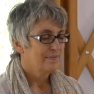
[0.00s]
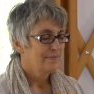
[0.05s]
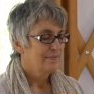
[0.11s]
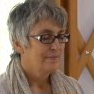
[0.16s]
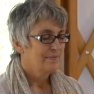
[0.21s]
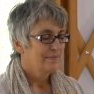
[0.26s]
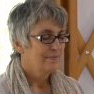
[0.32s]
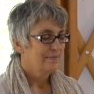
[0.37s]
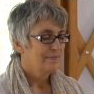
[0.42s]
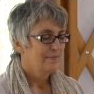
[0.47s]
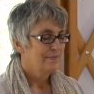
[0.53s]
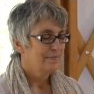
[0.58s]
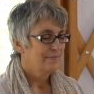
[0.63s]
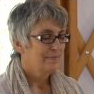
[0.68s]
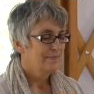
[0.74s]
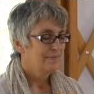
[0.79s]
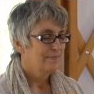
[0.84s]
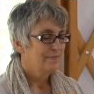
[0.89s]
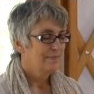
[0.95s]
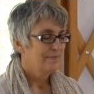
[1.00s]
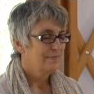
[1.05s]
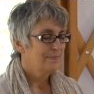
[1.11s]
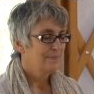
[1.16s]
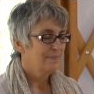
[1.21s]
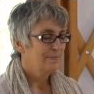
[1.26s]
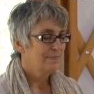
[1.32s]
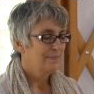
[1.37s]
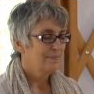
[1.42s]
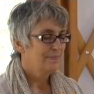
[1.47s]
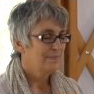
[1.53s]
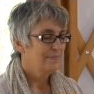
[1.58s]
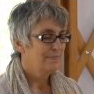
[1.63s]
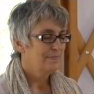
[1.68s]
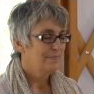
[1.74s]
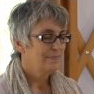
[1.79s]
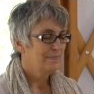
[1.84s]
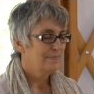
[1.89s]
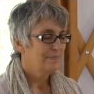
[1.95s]

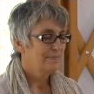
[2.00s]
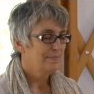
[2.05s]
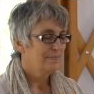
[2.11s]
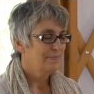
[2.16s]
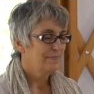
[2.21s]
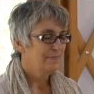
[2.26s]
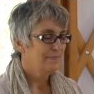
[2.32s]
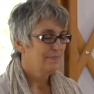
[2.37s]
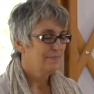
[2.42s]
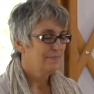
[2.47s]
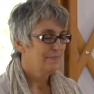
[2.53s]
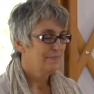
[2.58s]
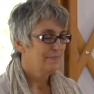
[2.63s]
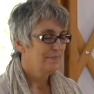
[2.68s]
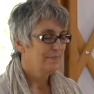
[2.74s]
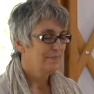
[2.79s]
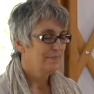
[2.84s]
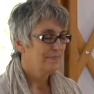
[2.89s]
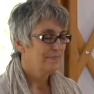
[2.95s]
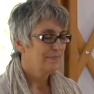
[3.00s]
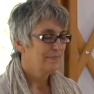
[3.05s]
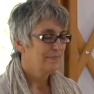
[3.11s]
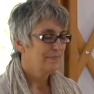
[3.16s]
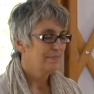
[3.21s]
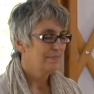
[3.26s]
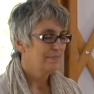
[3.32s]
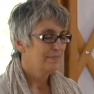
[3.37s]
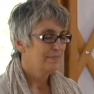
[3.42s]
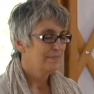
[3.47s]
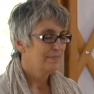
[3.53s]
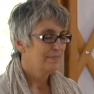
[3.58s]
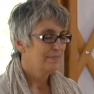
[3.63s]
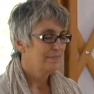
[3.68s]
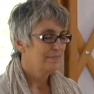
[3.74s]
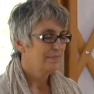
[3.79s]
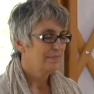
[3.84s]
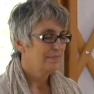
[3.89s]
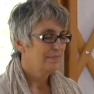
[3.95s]

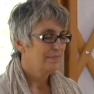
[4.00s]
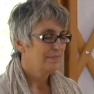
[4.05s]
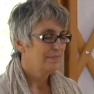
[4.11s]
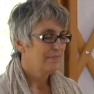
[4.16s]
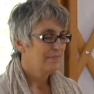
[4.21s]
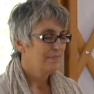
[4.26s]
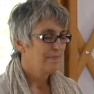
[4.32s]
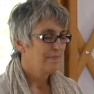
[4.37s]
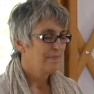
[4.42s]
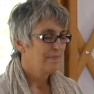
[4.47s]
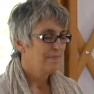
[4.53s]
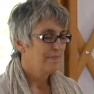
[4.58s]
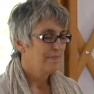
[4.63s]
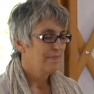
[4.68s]
(no one is talking)